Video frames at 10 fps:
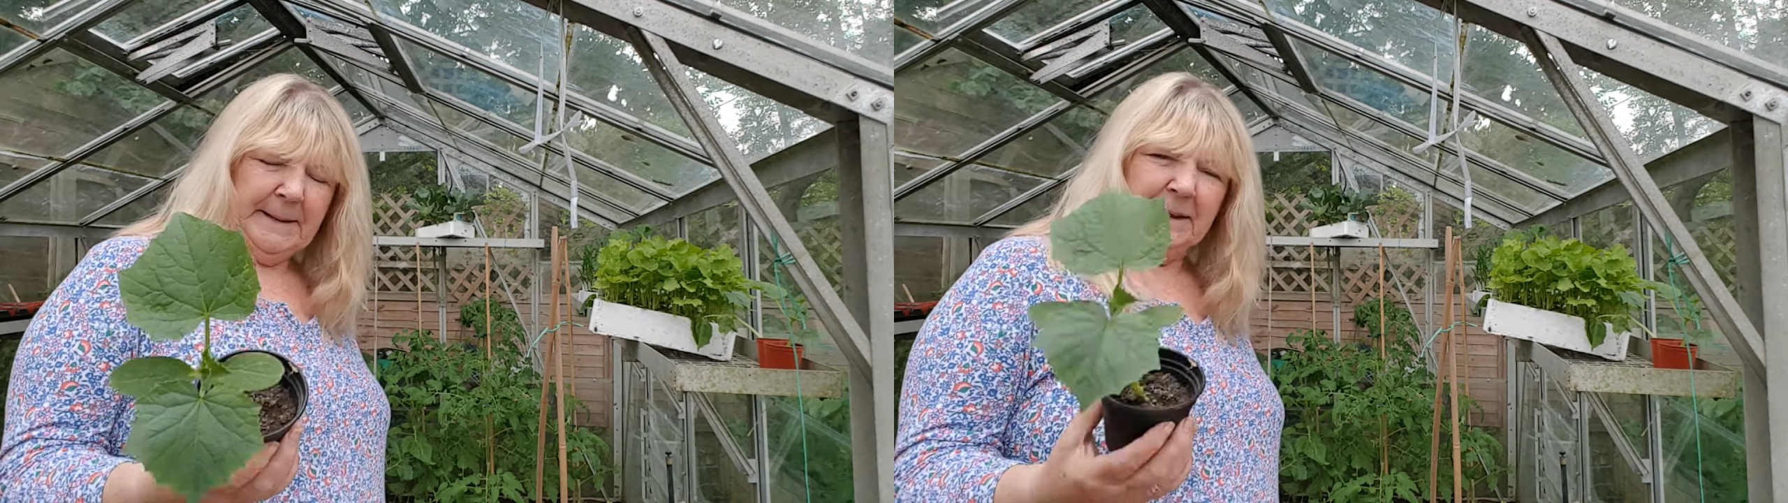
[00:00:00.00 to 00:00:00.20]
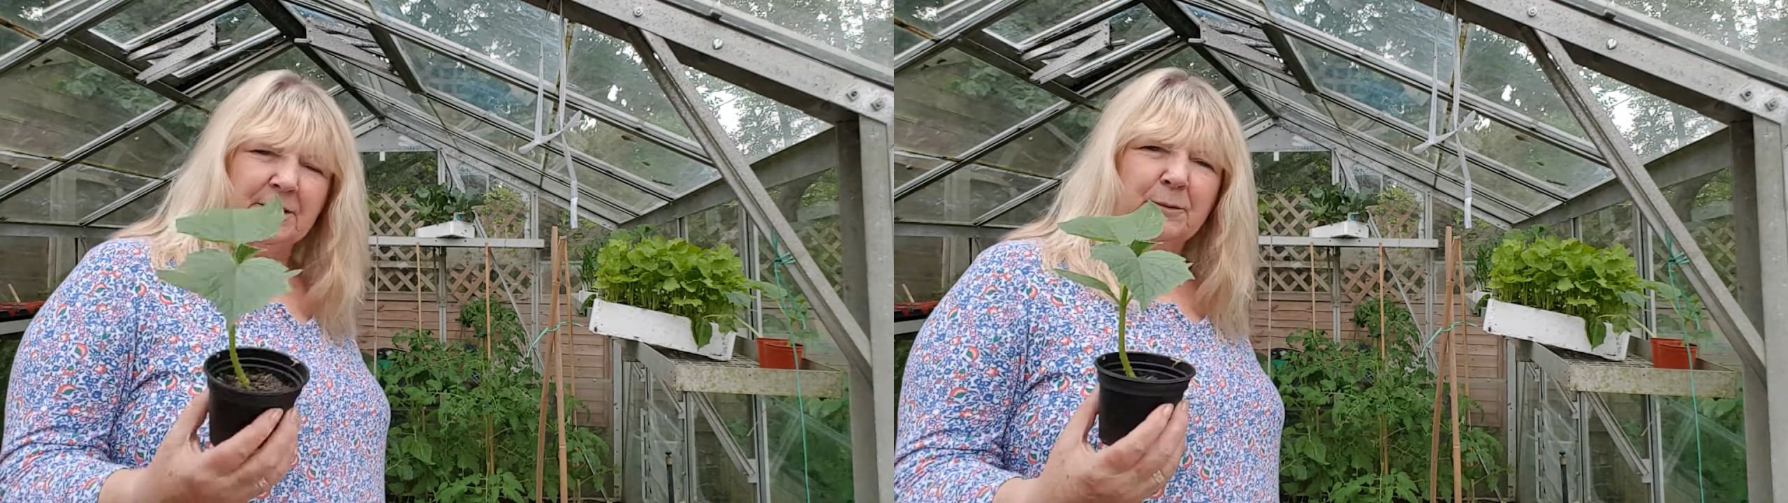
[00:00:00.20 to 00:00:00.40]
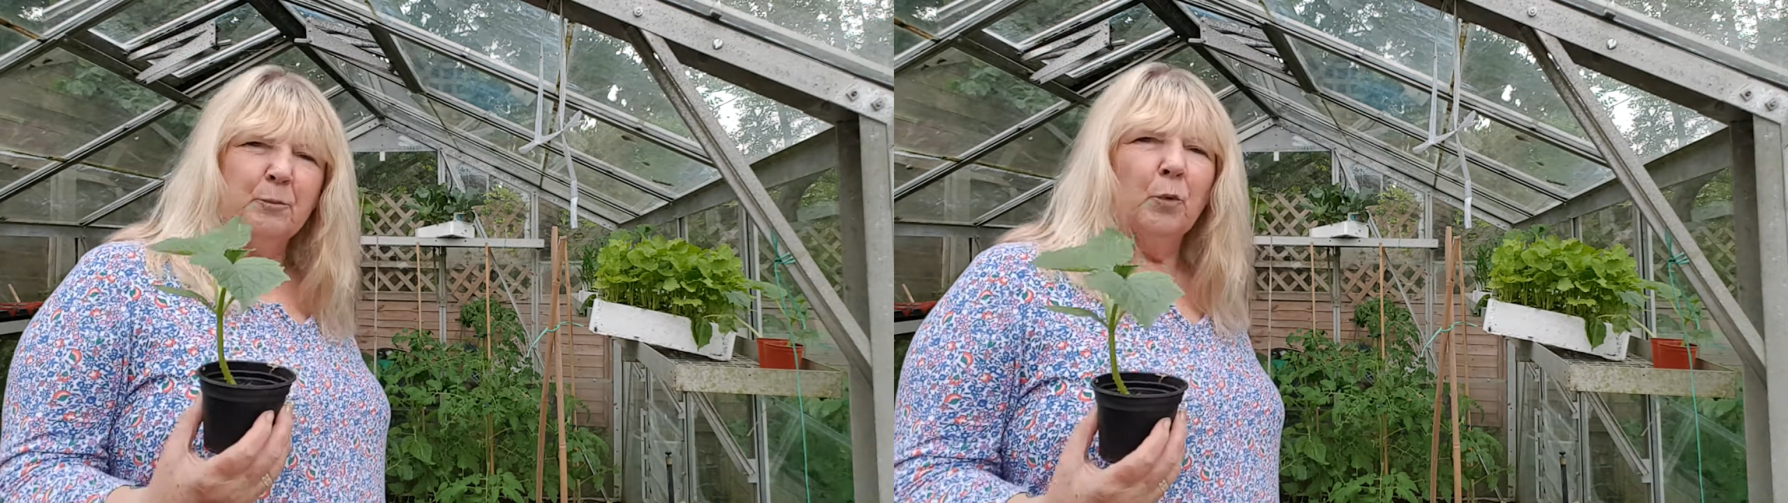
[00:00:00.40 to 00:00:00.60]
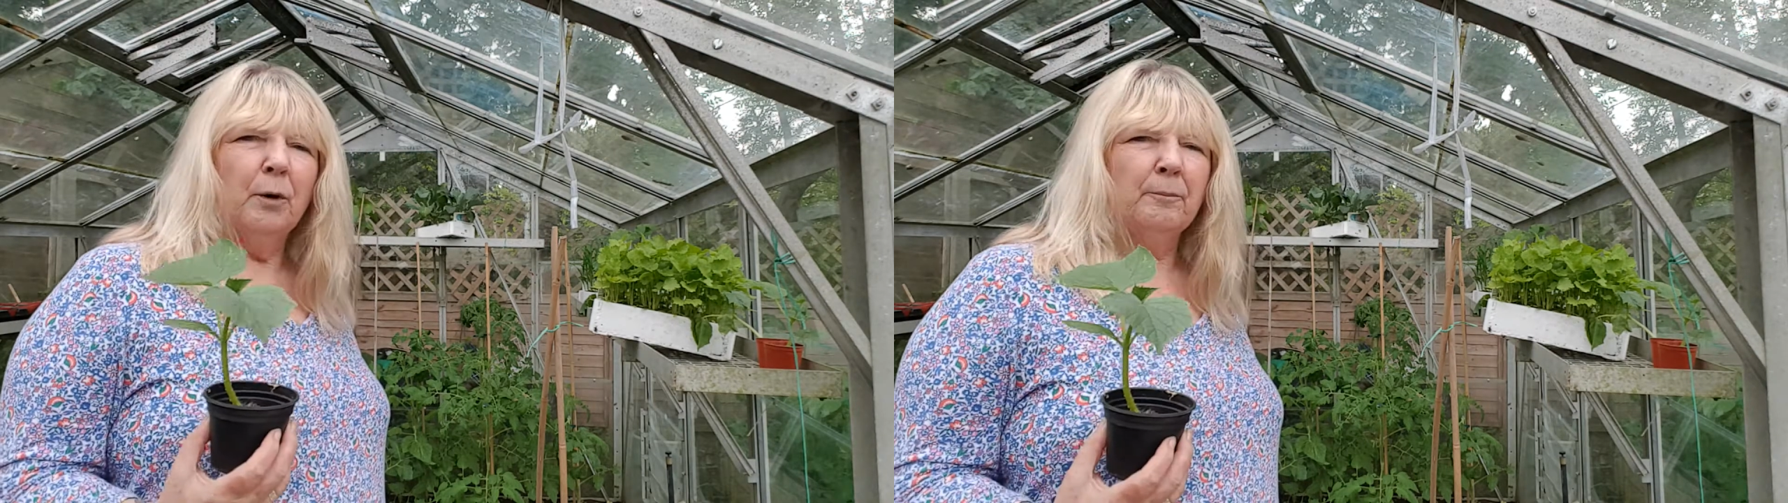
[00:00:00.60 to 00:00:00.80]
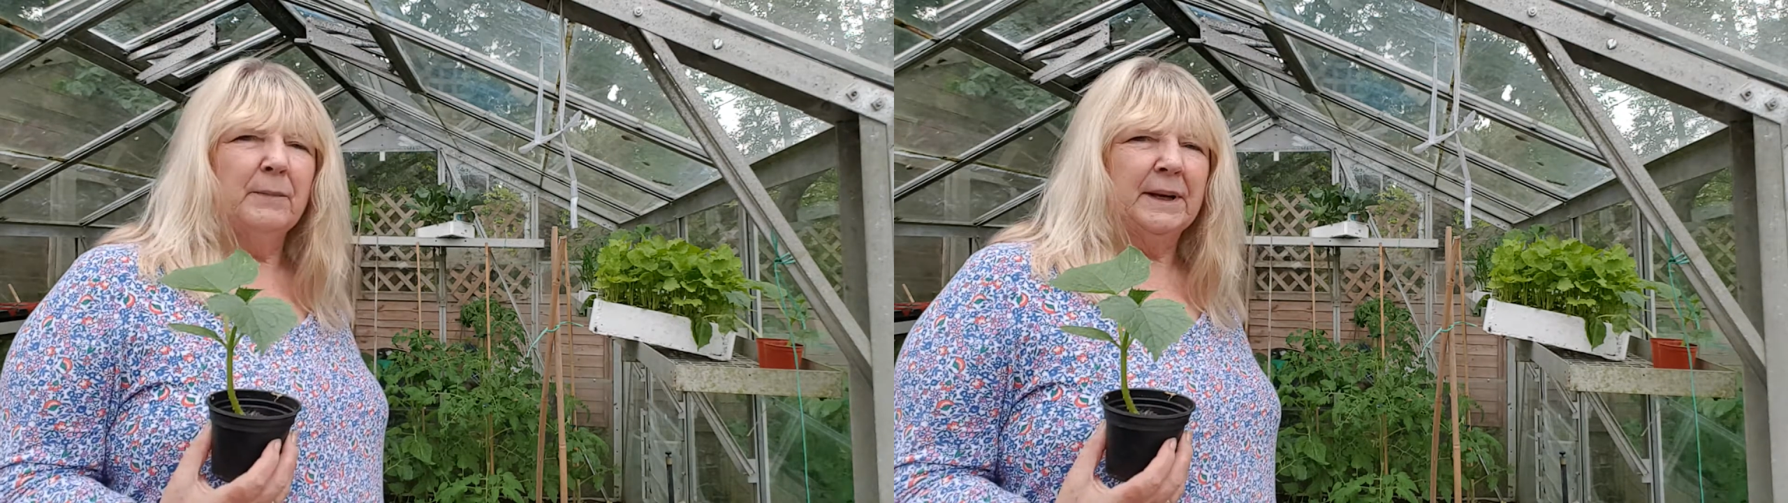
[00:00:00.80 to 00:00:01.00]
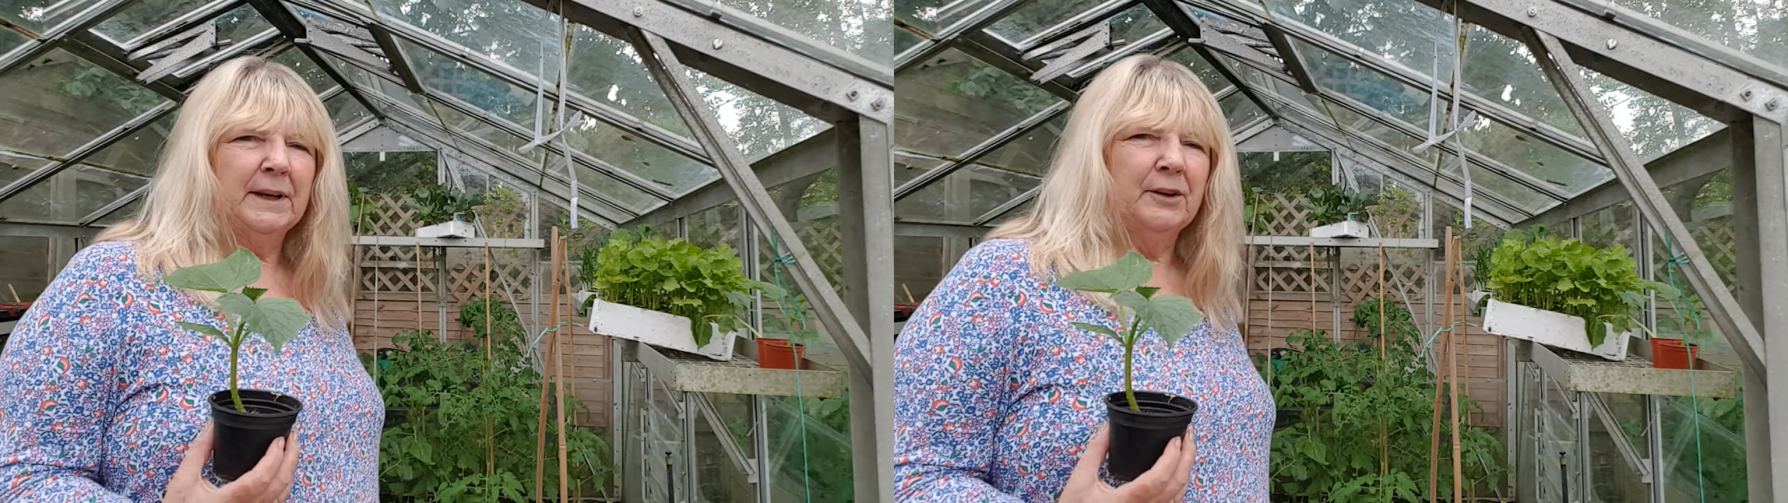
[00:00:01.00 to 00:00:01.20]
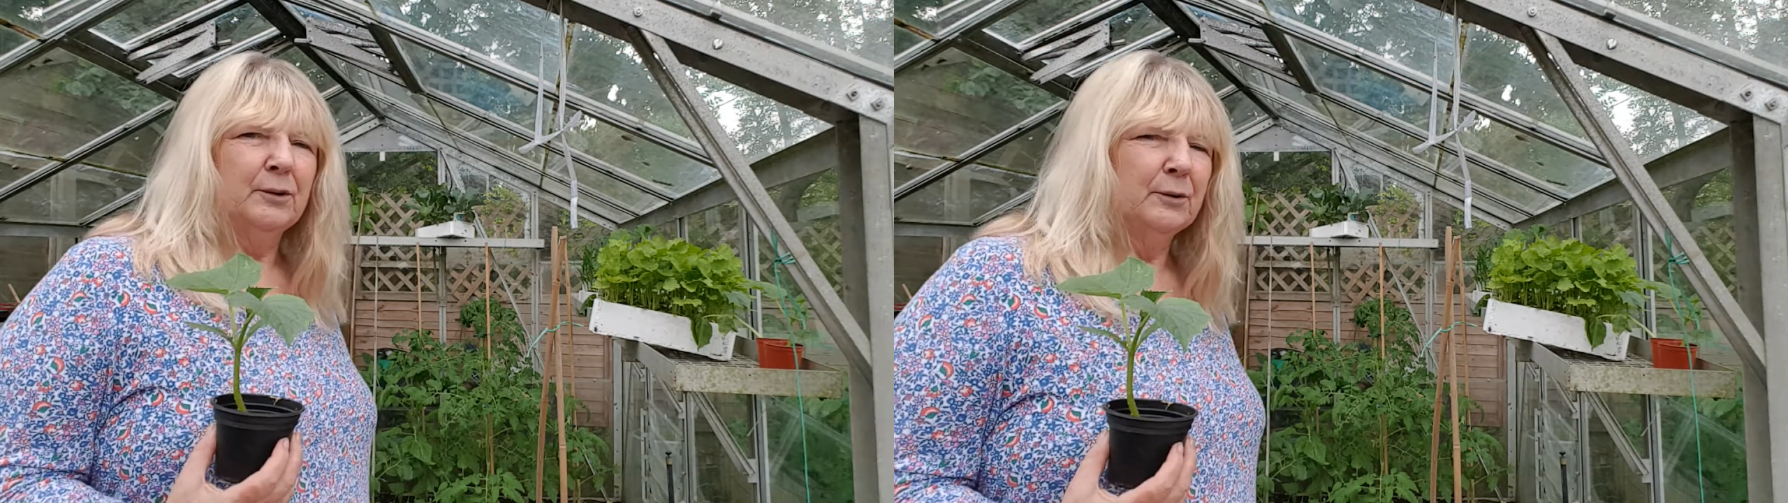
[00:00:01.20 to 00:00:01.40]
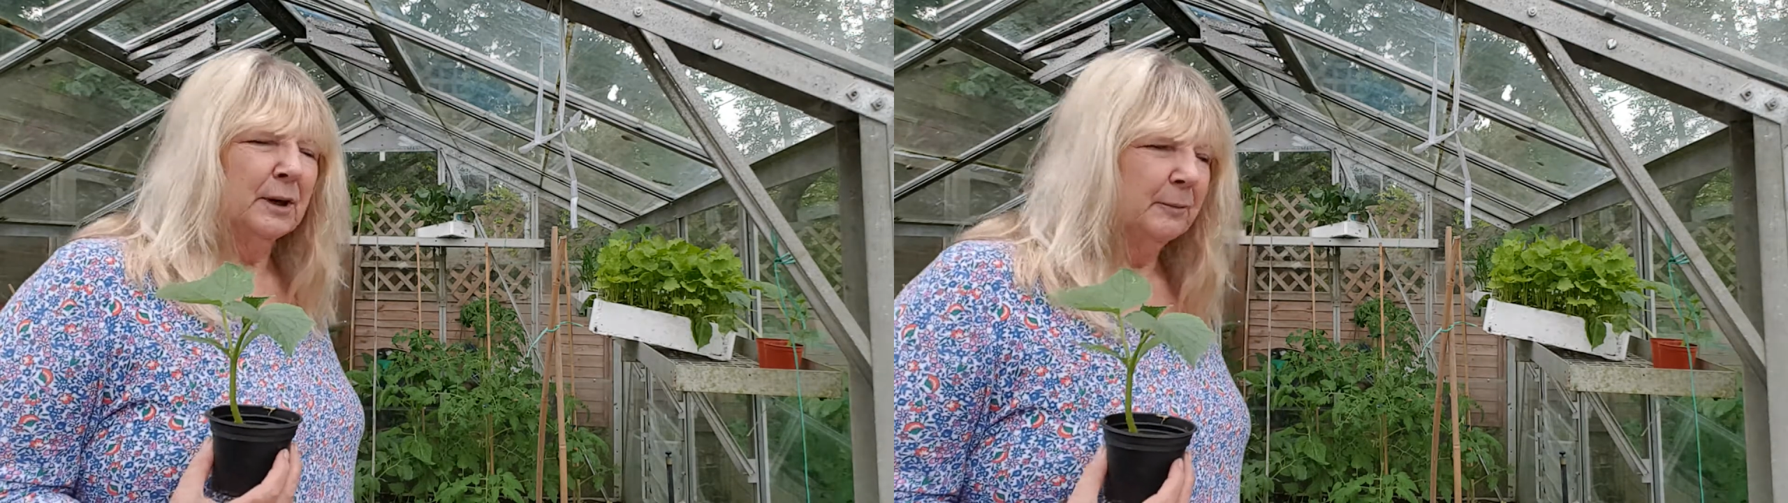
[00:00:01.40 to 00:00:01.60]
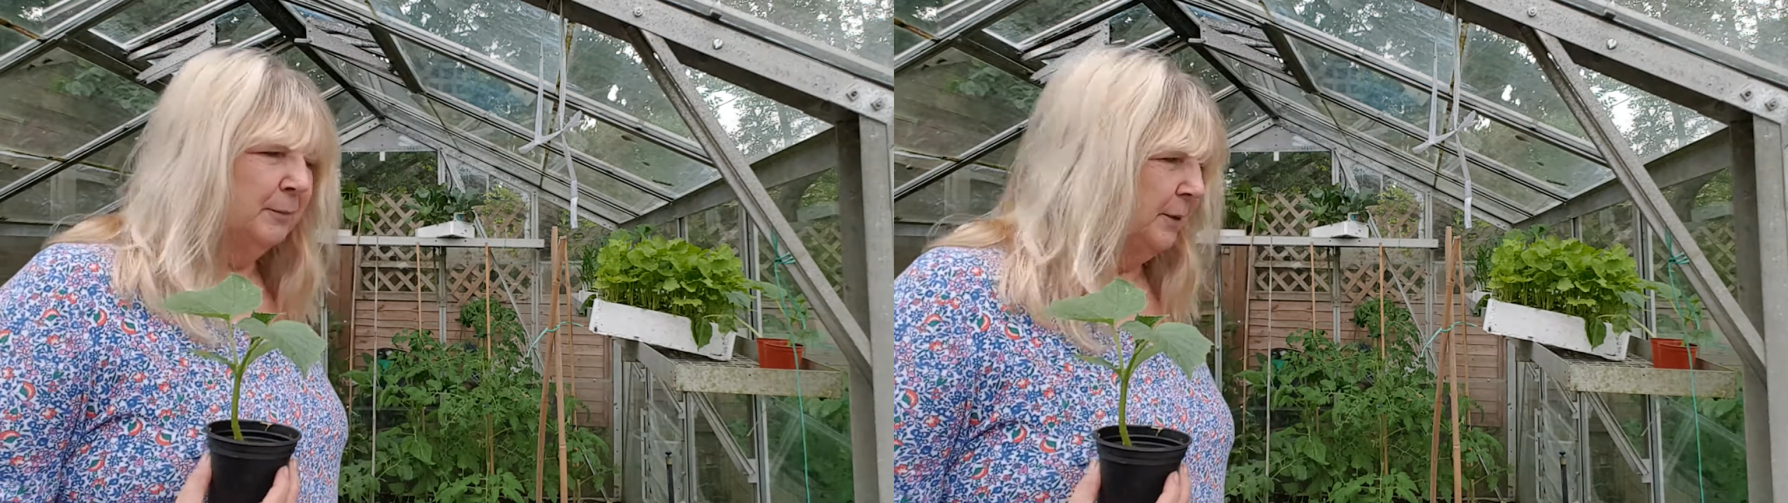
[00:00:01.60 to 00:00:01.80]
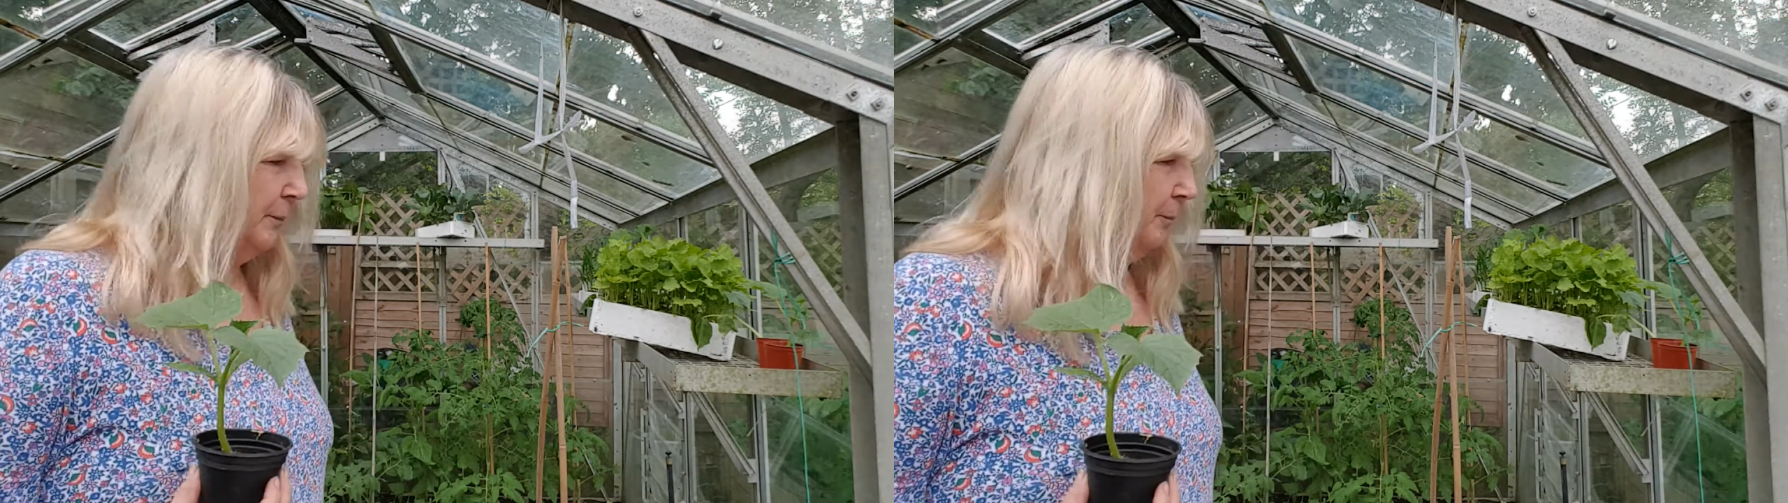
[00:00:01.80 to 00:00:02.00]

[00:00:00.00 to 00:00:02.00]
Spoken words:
I didn't want many cucumber